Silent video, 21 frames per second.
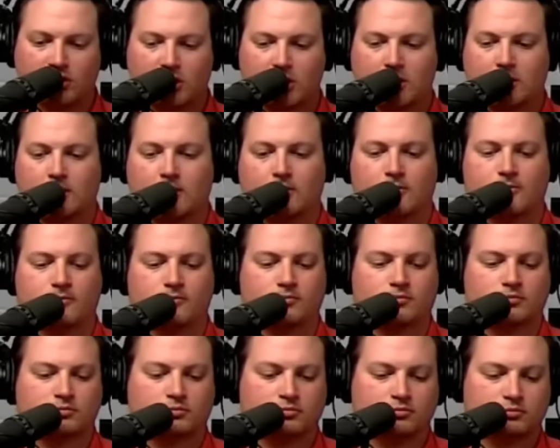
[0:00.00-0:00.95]

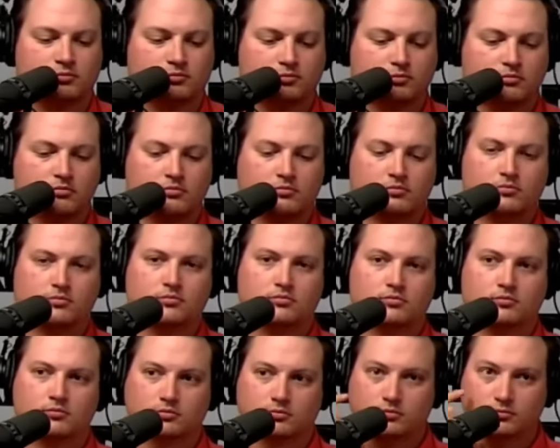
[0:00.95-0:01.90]

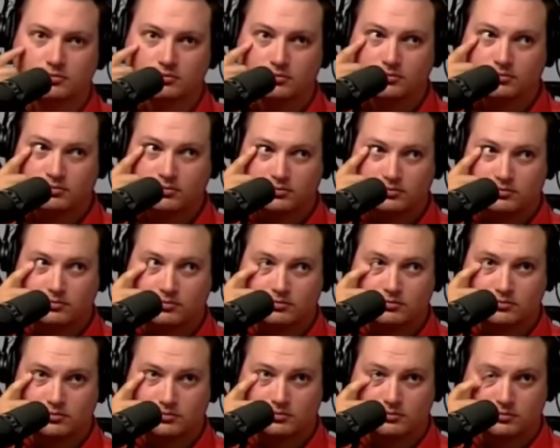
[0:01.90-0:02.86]

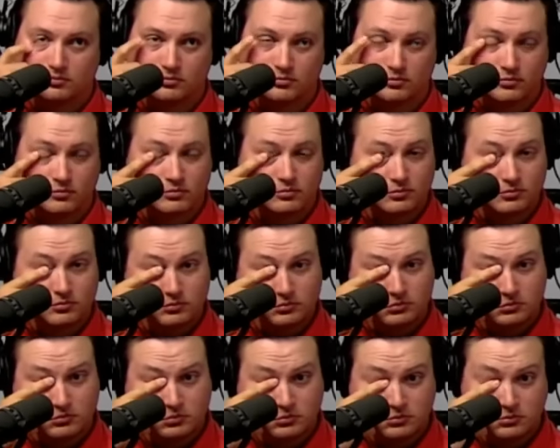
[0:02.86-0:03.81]

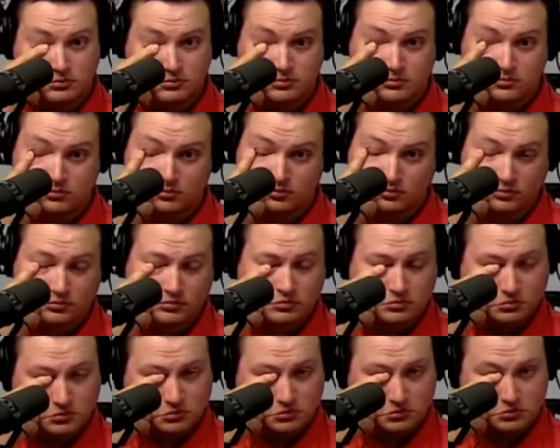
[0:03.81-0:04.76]

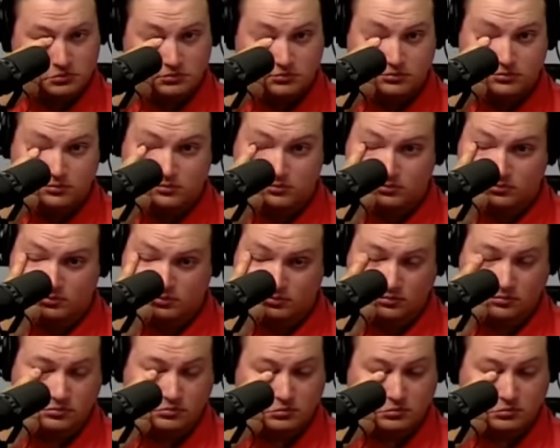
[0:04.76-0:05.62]
(silent)